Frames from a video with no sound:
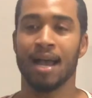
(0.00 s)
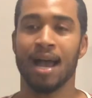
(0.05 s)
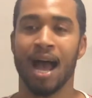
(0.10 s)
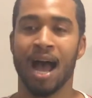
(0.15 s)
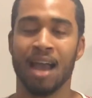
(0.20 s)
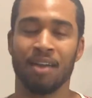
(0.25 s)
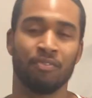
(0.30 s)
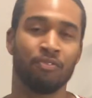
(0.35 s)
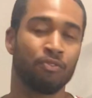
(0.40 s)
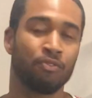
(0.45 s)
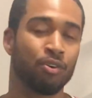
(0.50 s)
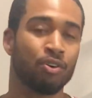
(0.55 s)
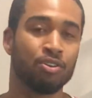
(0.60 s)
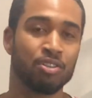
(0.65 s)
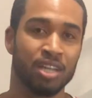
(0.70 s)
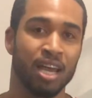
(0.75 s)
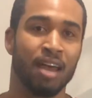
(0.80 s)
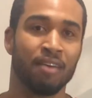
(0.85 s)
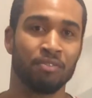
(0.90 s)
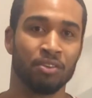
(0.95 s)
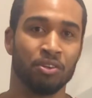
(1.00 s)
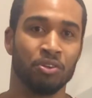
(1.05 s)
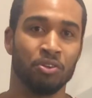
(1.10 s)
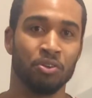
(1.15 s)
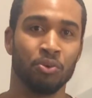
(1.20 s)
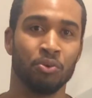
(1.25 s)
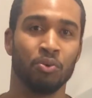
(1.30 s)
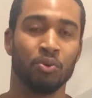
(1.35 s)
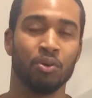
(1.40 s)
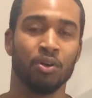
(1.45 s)
I first have to
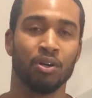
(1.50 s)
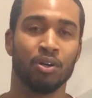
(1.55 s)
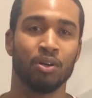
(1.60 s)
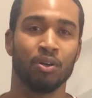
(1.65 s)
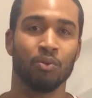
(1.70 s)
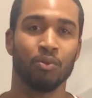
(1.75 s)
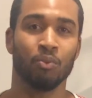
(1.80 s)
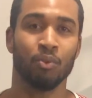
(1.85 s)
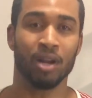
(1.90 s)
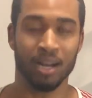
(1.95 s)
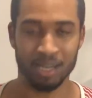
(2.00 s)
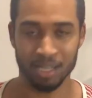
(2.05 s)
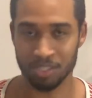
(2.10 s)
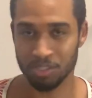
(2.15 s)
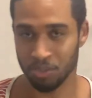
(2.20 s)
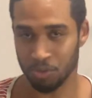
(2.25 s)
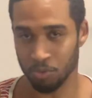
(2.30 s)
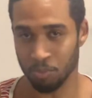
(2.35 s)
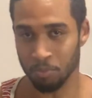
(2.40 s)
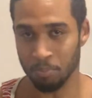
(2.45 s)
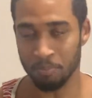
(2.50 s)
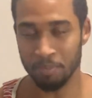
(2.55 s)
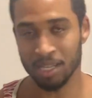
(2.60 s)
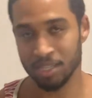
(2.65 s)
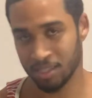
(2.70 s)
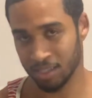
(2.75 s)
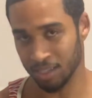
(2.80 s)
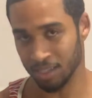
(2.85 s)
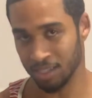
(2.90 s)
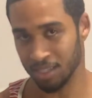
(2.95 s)
do what I need to do
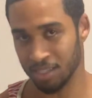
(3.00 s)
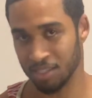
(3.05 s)
mentally.